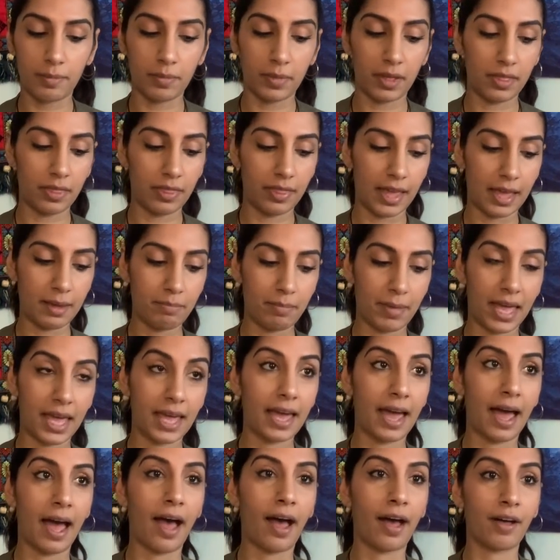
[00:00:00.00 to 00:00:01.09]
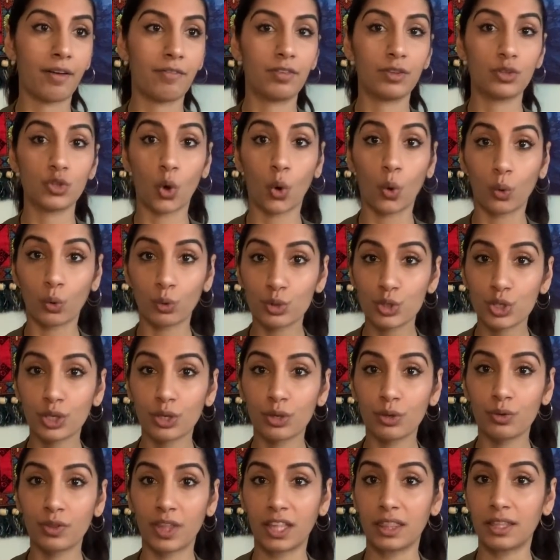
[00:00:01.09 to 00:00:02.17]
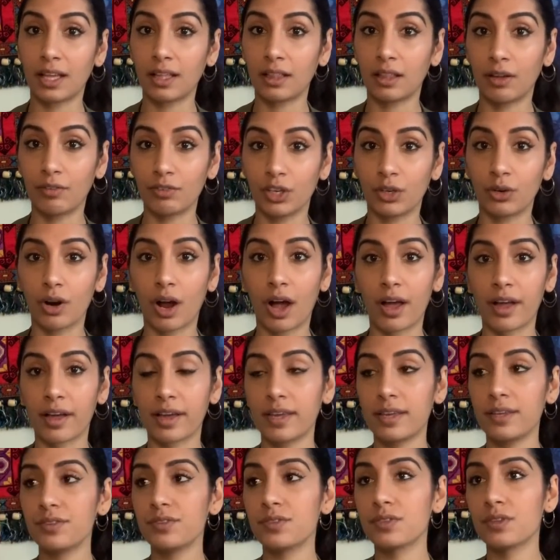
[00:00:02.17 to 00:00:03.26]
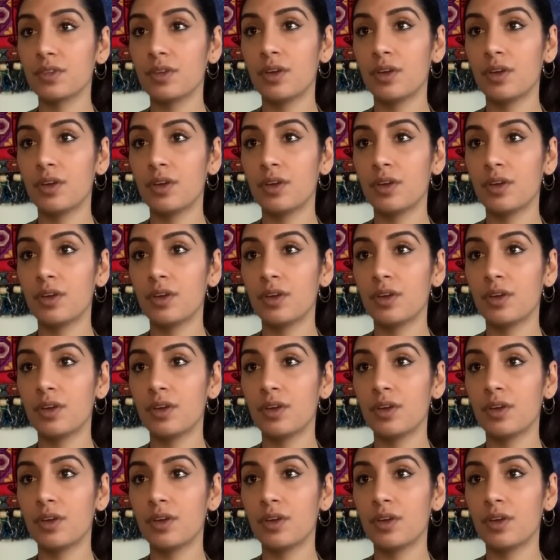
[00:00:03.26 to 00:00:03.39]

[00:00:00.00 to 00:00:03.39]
They may have told you that they love your eyes.